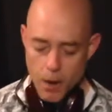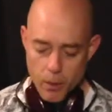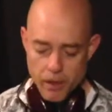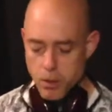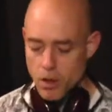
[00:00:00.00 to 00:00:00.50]

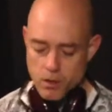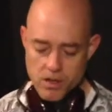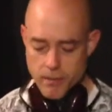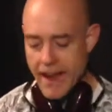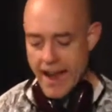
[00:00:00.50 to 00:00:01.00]
We can pull out
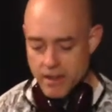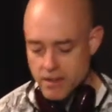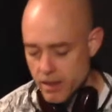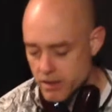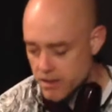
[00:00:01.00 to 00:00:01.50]
some
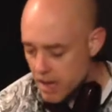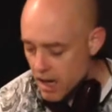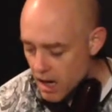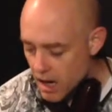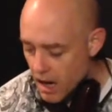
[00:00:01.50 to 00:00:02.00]
accents,
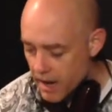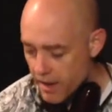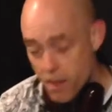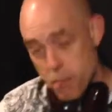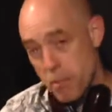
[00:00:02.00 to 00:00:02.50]

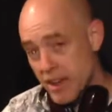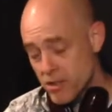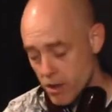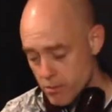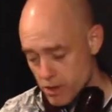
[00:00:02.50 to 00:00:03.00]
and then the
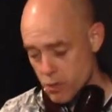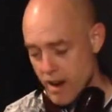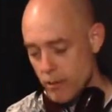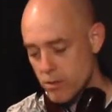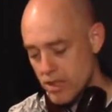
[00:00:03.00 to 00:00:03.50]
bass drum just
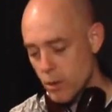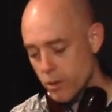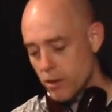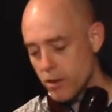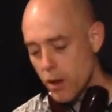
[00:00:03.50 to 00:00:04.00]
rounds
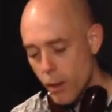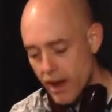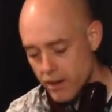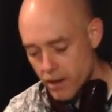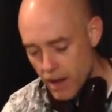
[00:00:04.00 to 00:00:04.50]
out the low
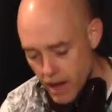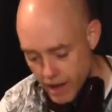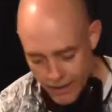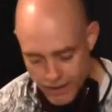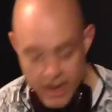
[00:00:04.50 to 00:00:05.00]
end
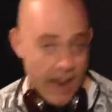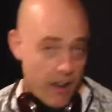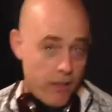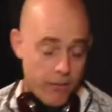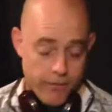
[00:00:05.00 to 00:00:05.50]
at the
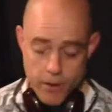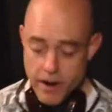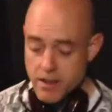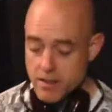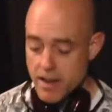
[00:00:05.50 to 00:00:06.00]
end of the
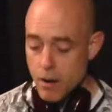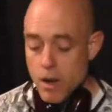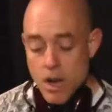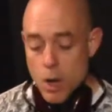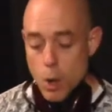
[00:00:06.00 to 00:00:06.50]
phrase. Now,
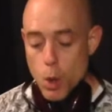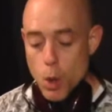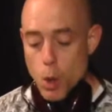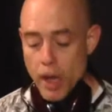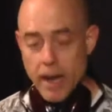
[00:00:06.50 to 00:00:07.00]

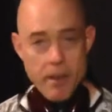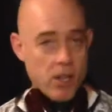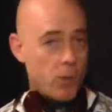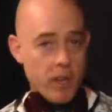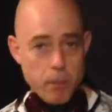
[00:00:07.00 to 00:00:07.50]
like I
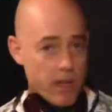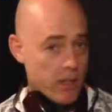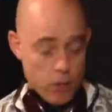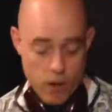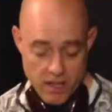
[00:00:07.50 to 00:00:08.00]
mentioned, we can play
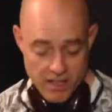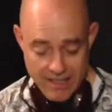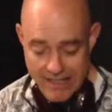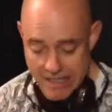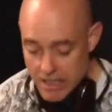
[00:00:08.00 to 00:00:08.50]
this
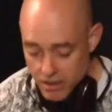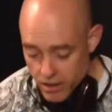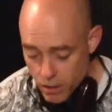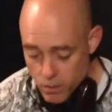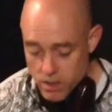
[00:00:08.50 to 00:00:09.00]
across 16th
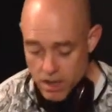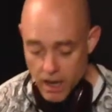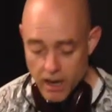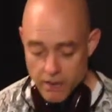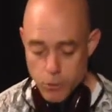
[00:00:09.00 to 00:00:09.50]
notes.
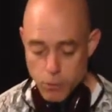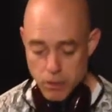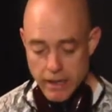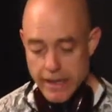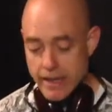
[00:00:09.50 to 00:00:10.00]
If you
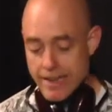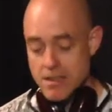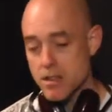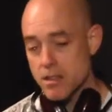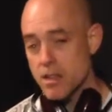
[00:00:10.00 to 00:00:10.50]
play it
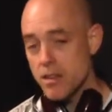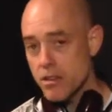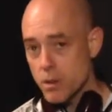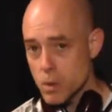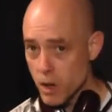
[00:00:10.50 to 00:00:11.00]
as
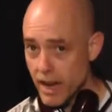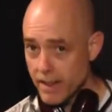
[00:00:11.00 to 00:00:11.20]
16th notes,